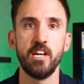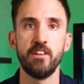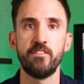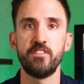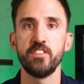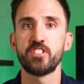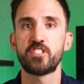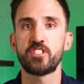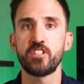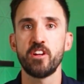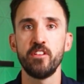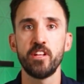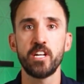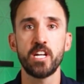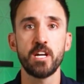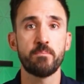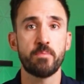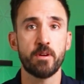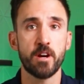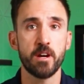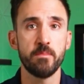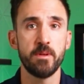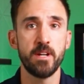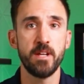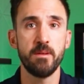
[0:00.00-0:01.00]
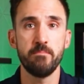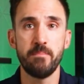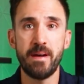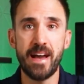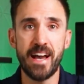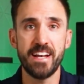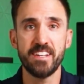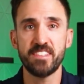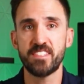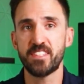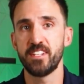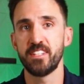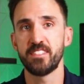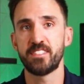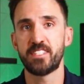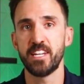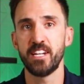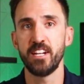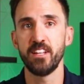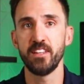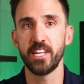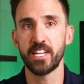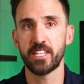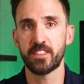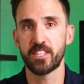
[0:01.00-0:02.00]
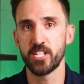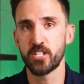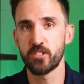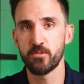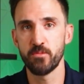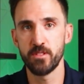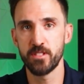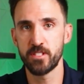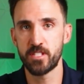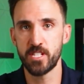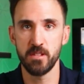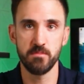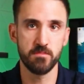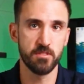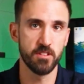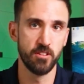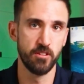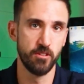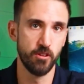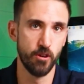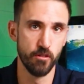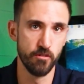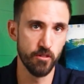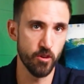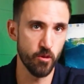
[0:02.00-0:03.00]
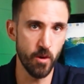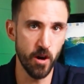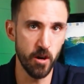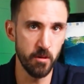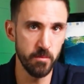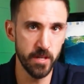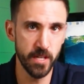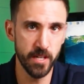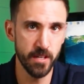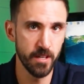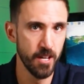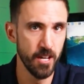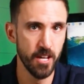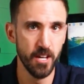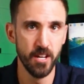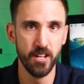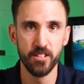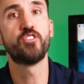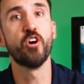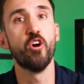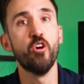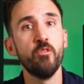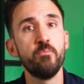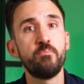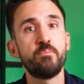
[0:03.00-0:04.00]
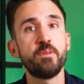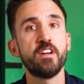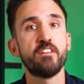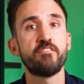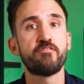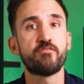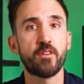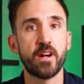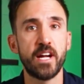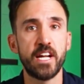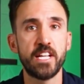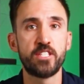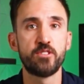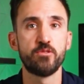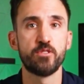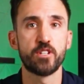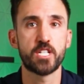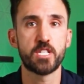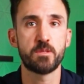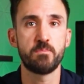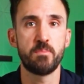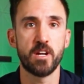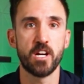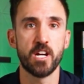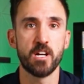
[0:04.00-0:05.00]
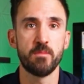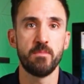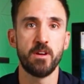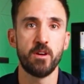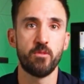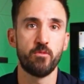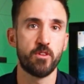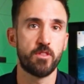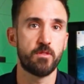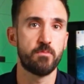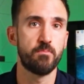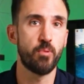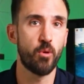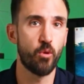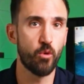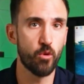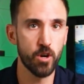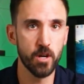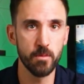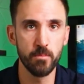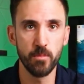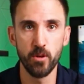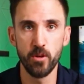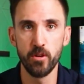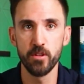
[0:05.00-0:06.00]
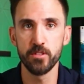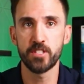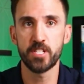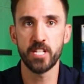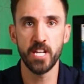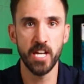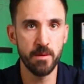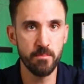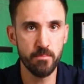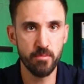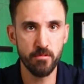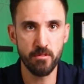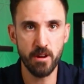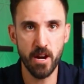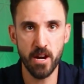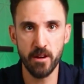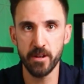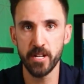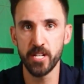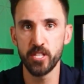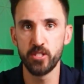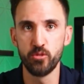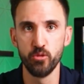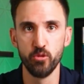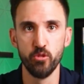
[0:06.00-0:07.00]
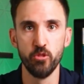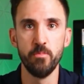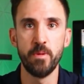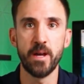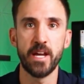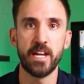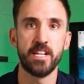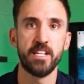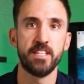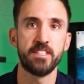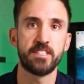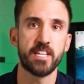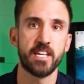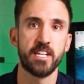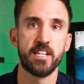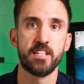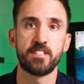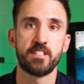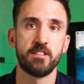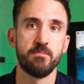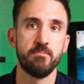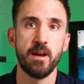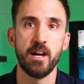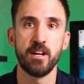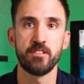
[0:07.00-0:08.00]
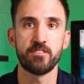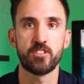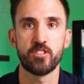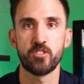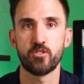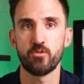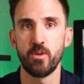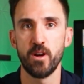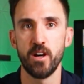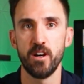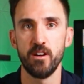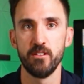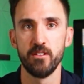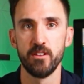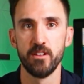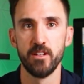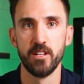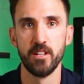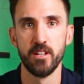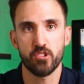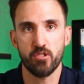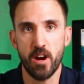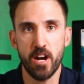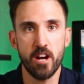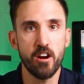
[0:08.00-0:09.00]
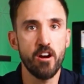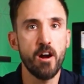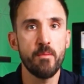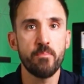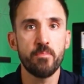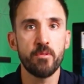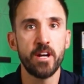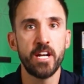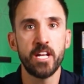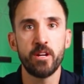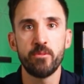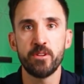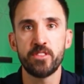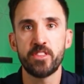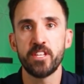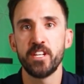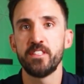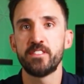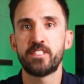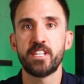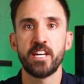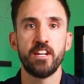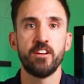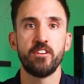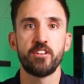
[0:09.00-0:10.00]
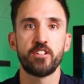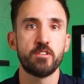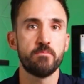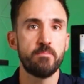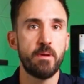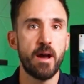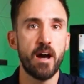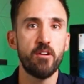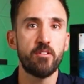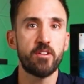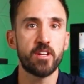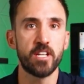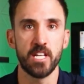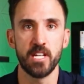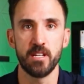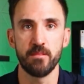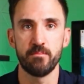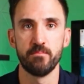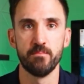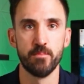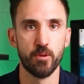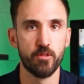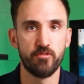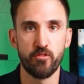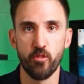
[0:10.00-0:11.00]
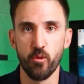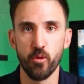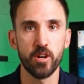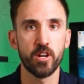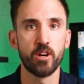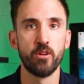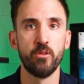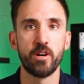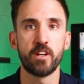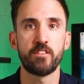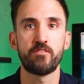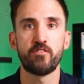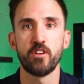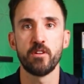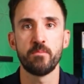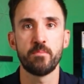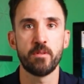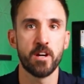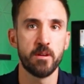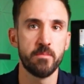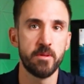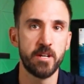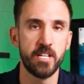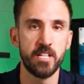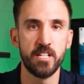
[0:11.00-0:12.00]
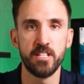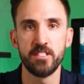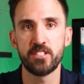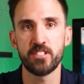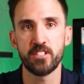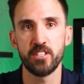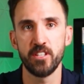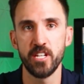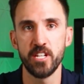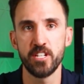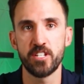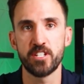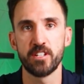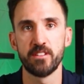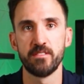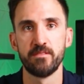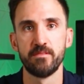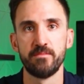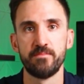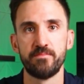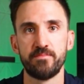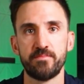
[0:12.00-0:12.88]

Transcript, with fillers: If installing a permanent mast and antenna like this one seems a little overwhelming, don't be afraid to experiment with portable, temporary dual band antennas and mounts as well. Try operating with an antenna on your balcony before going for a permanent installation.